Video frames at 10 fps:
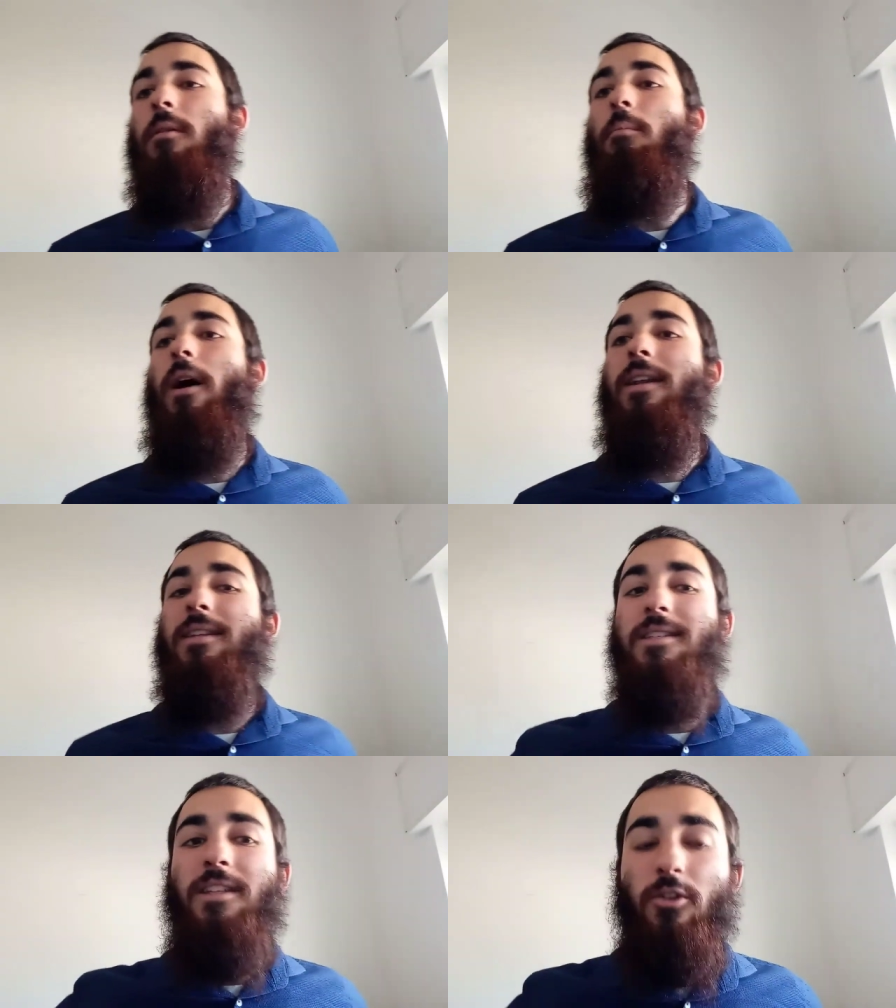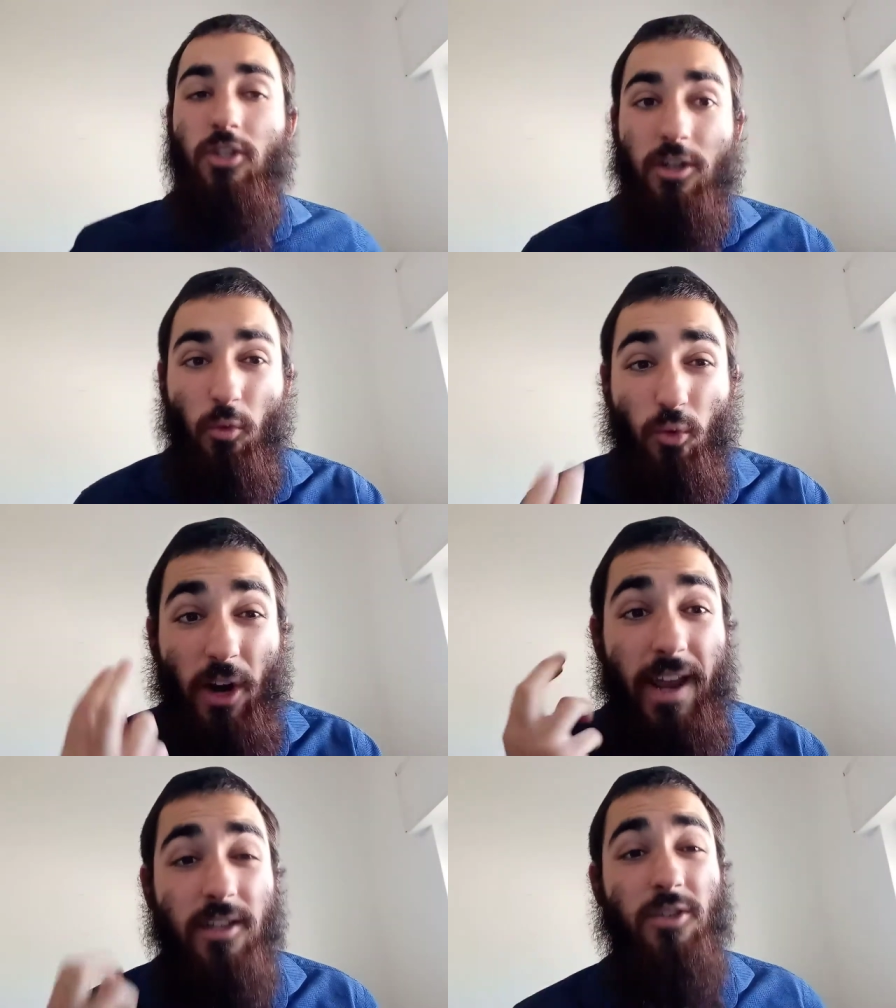But it's still just a
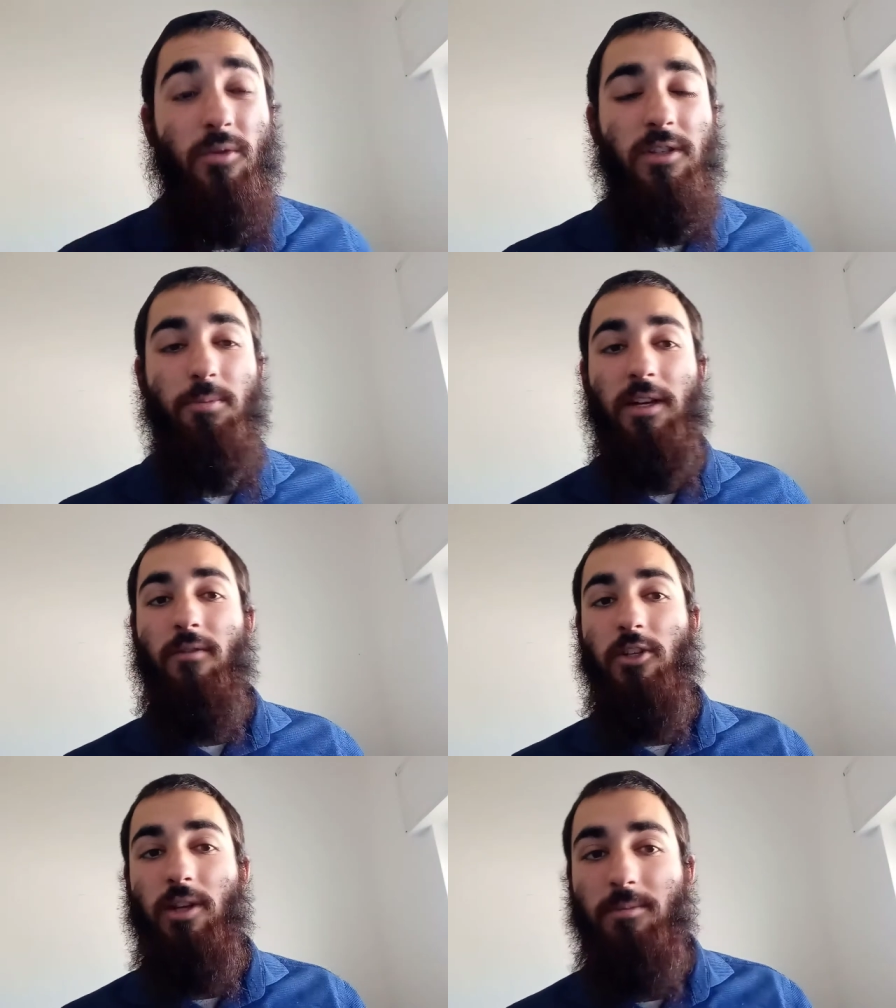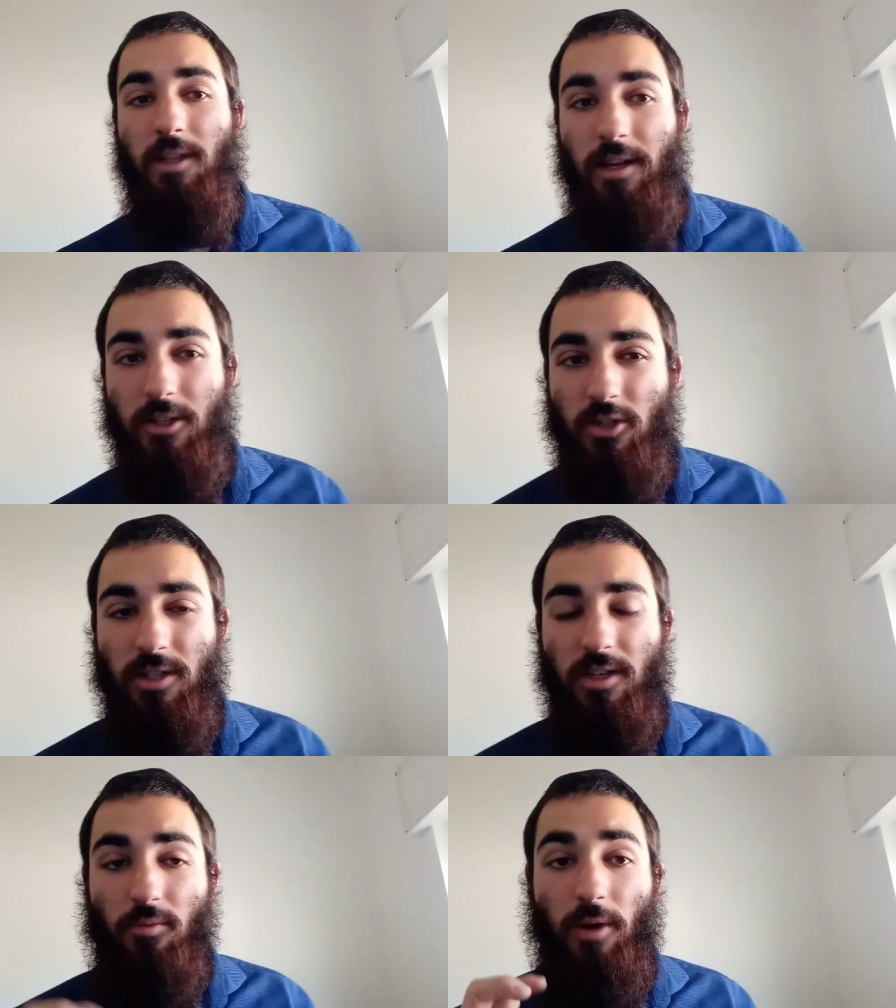ray, so to speak, of Hashem's light. It's
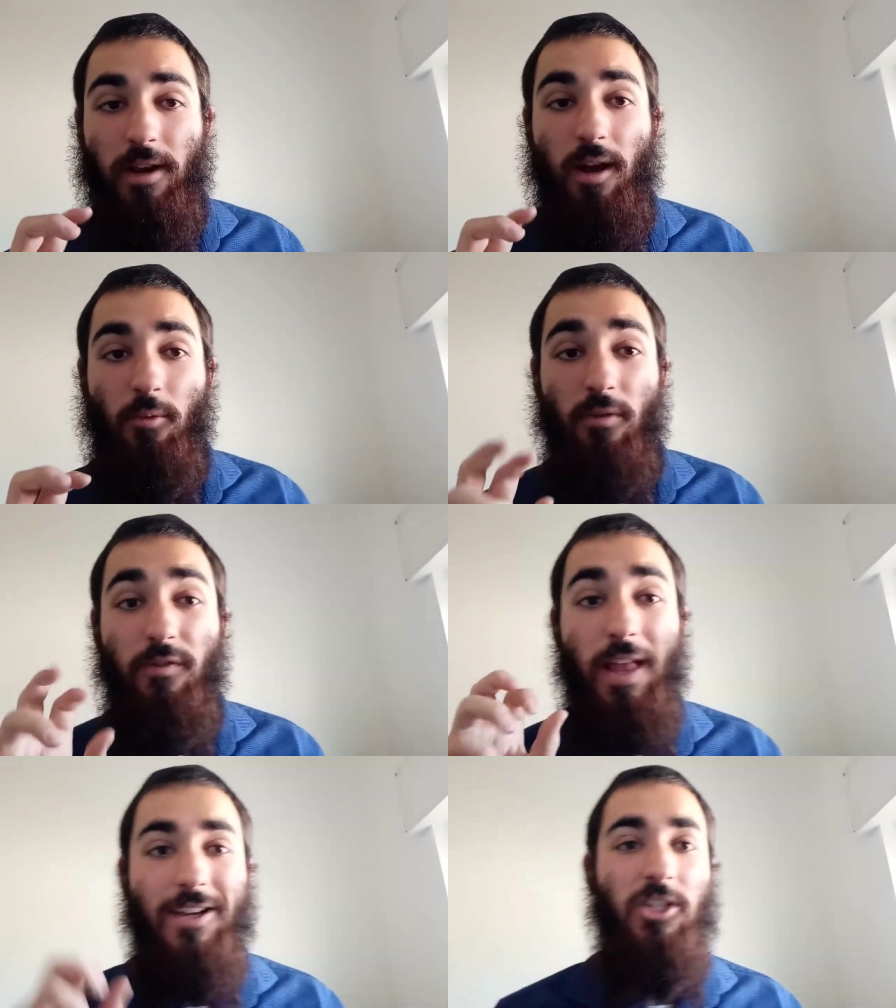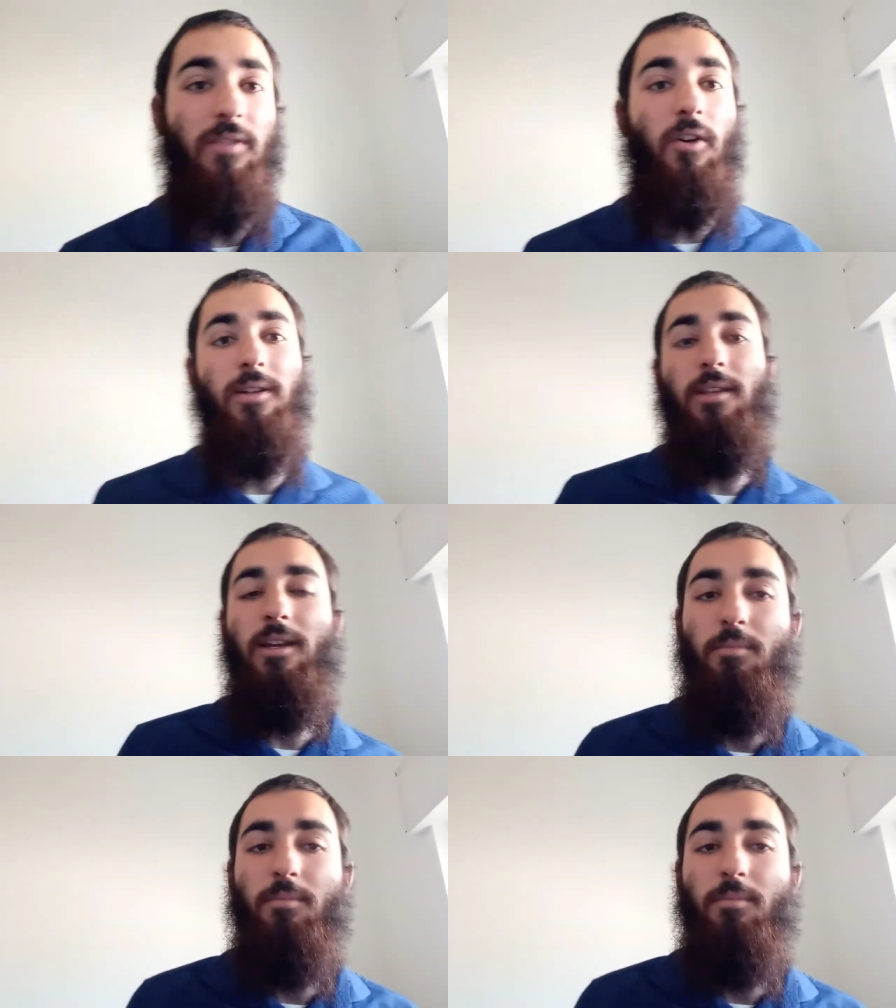just a reflection of God's light.